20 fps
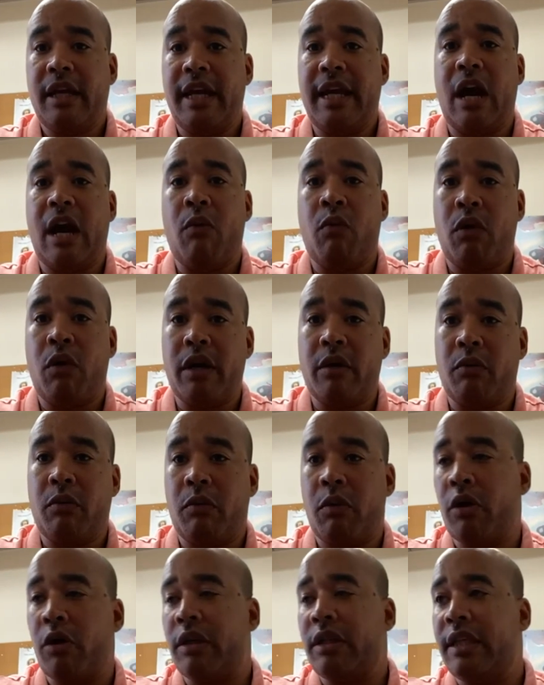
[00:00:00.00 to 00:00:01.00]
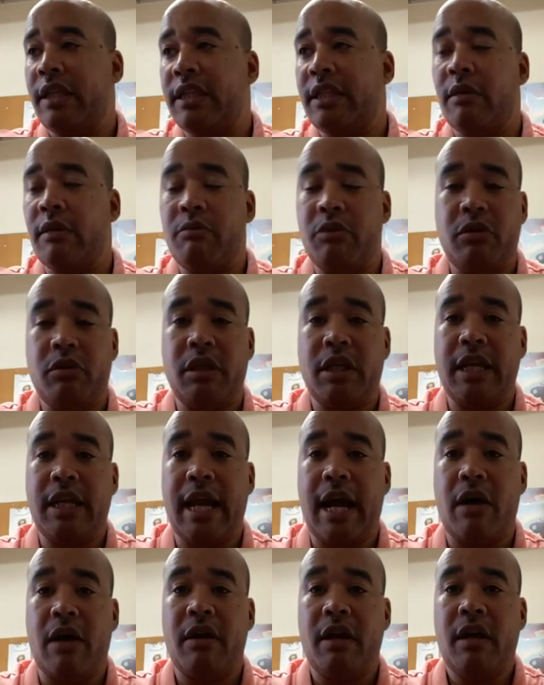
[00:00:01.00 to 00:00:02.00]
And I want to work this
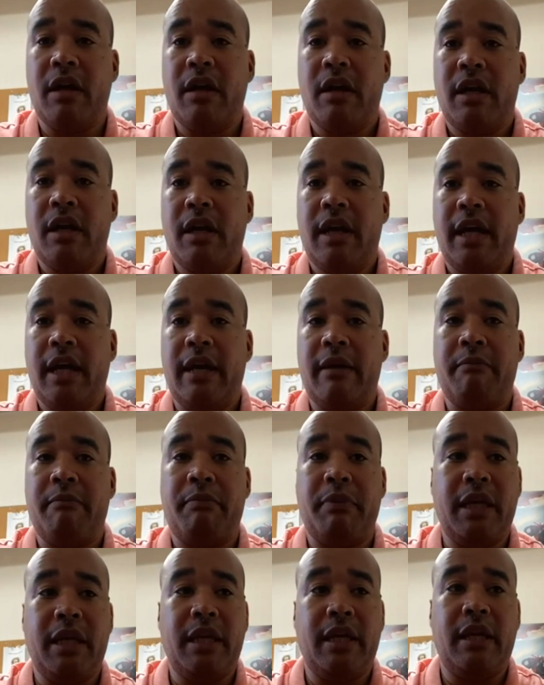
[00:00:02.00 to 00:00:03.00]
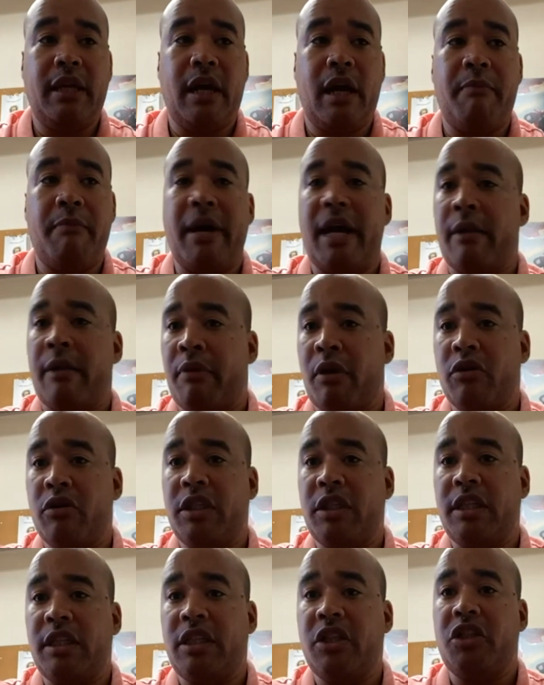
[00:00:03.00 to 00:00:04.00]
community out and be a better
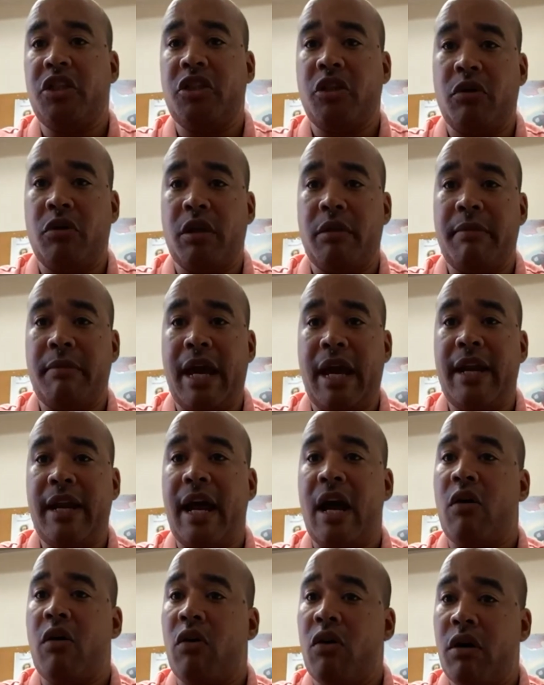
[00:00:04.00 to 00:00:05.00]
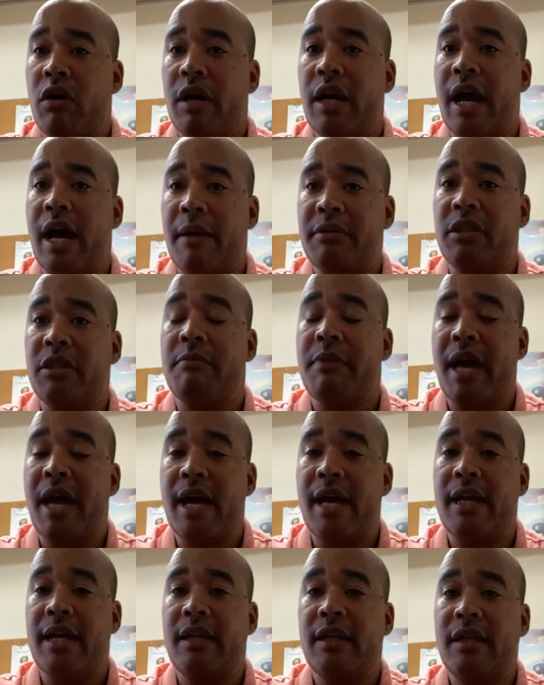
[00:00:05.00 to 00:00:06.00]
person to show them that not all cops are
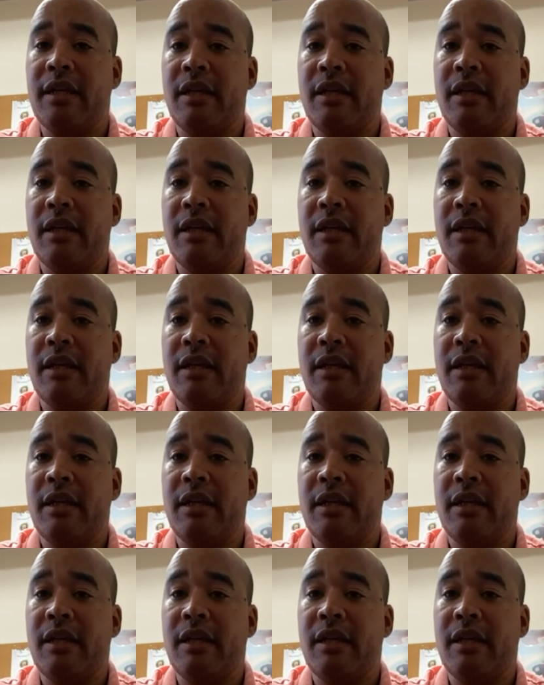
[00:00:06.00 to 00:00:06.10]
bad.